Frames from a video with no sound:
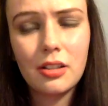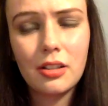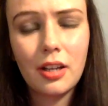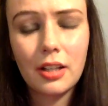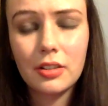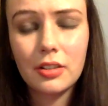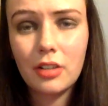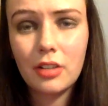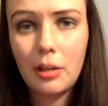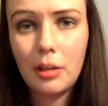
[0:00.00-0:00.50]

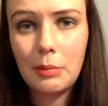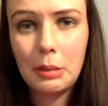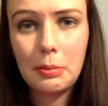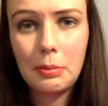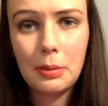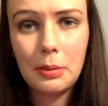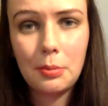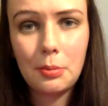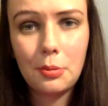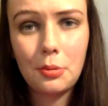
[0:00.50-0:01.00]
like, so many
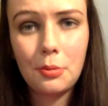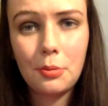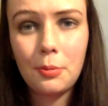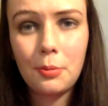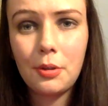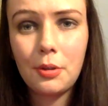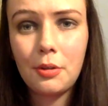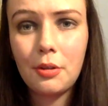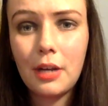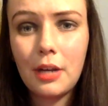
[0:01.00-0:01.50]
people
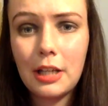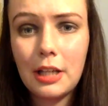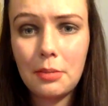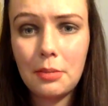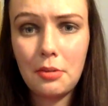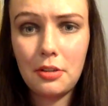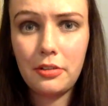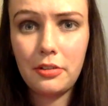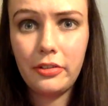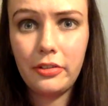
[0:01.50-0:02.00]
with
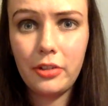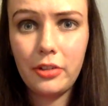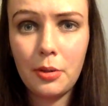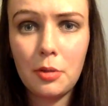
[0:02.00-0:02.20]
Asperger's syndrome,